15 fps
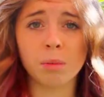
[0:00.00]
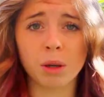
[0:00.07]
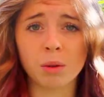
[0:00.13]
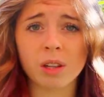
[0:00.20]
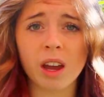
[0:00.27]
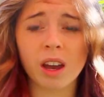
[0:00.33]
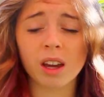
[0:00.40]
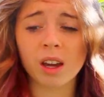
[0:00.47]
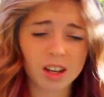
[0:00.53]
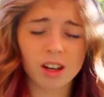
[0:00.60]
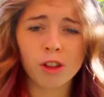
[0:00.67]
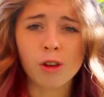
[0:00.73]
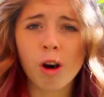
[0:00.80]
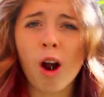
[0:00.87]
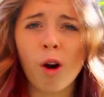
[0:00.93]
music,
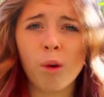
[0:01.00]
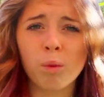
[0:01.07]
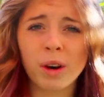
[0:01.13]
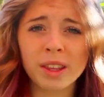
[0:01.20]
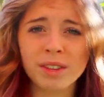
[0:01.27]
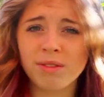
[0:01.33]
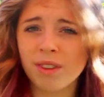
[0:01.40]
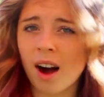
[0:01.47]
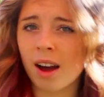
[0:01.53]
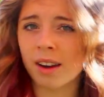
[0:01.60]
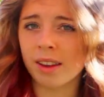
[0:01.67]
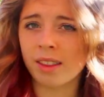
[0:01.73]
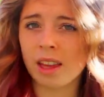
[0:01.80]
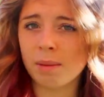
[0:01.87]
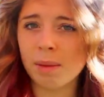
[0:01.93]
they're all really fun
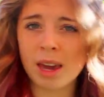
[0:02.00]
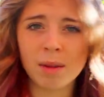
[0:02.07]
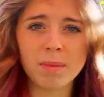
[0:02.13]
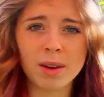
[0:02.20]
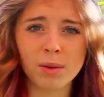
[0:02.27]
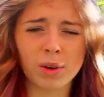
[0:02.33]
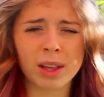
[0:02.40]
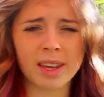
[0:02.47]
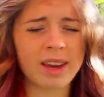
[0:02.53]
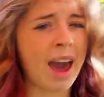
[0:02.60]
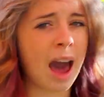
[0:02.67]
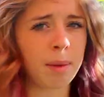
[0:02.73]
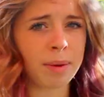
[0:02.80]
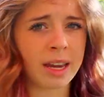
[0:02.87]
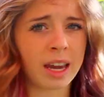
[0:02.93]
and they make me really
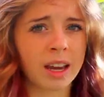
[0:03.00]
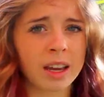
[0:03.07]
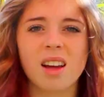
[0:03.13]
happy.